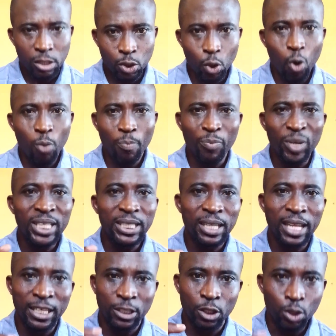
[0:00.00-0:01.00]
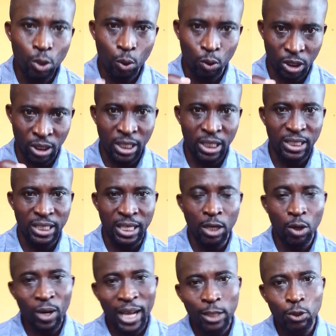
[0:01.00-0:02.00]
So please, let's note this.
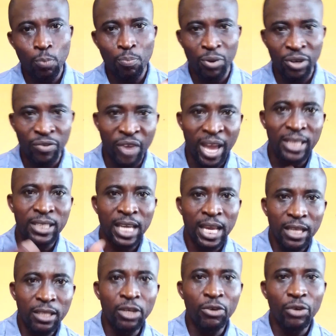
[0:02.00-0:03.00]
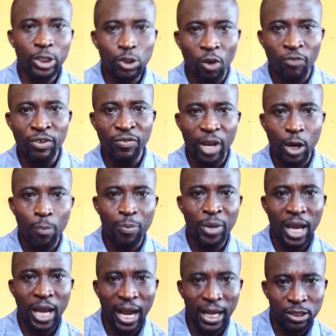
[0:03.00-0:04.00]
In order to prevent the risk of
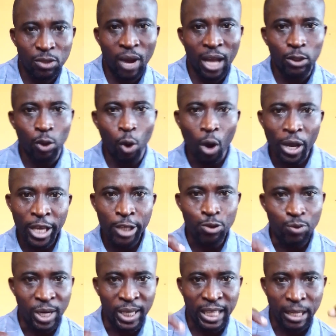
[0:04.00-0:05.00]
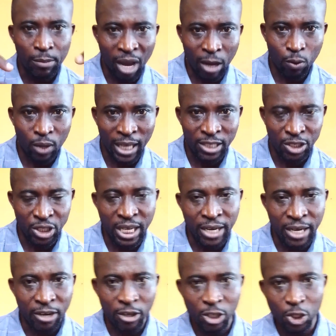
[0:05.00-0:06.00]
developing cataract or age-related macular
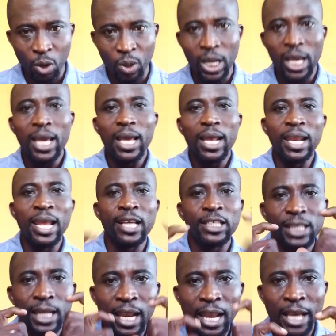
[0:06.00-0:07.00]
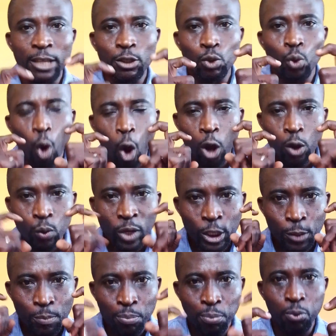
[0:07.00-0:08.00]
degeneration, let's learn to
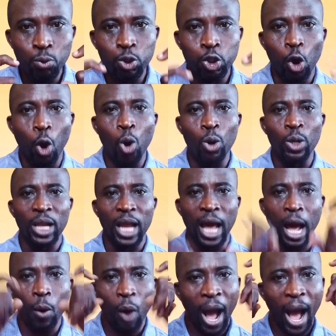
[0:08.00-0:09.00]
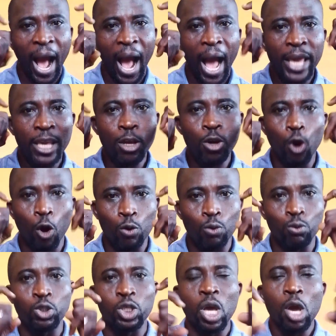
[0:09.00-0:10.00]
always put on our eye
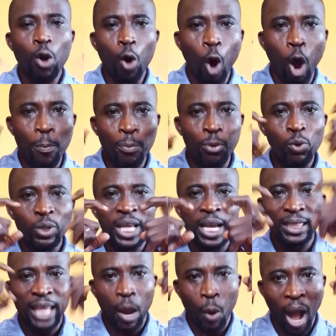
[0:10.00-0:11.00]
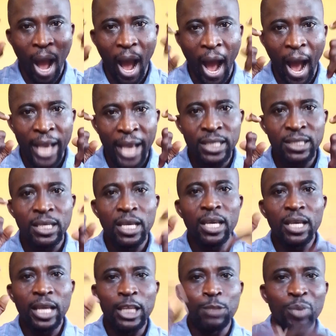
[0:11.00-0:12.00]
goggles or protect our eyes,
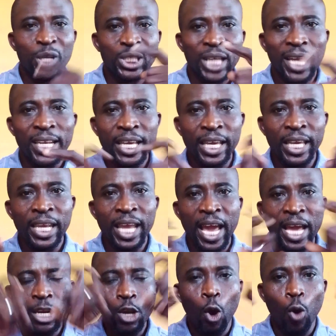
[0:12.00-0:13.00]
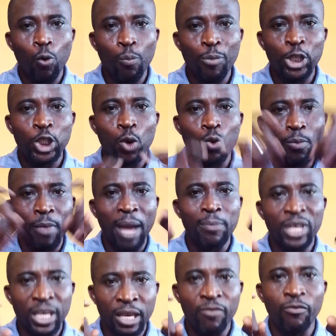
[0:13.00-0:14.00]
especially in any occupation we
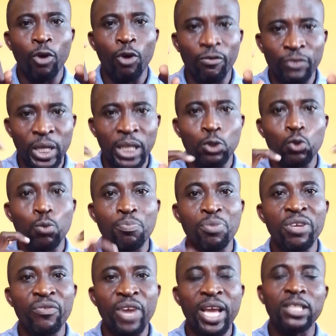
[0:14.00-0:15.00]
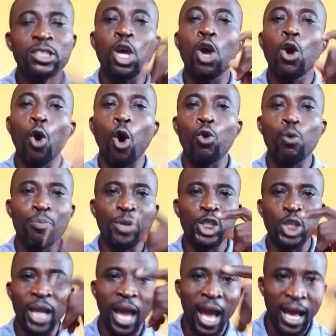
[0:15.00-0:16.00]
might be involved in, to prevent
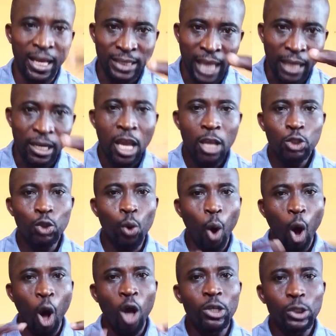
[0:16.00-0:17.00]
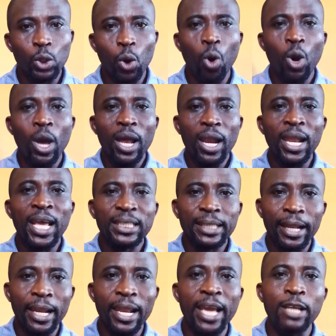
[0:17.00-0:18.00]
occupational hazard. So also,
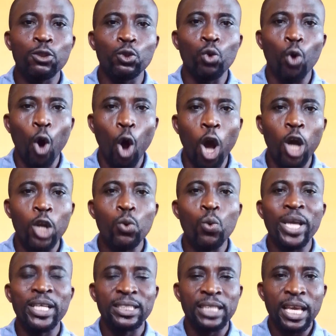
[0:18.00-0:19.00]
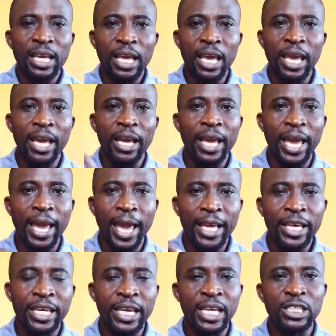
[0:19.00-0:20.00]
let's learn to always
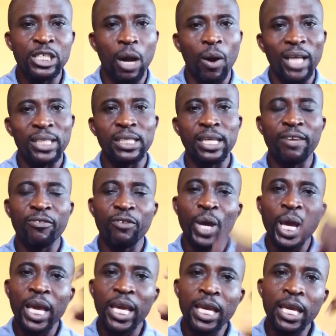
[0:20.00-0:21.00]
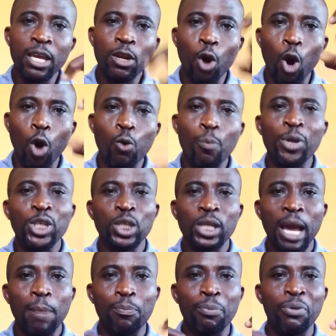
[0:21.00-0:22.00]
engage ourselves in
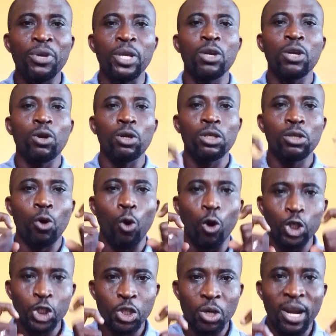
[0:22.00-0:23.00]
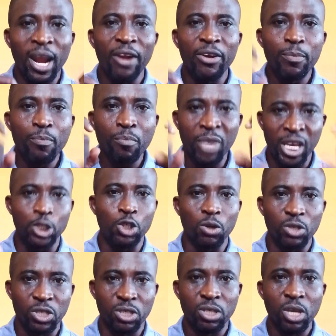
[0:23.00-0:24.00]
occupational precautionary
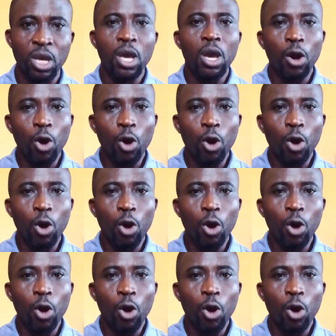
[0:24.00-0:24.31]
measures.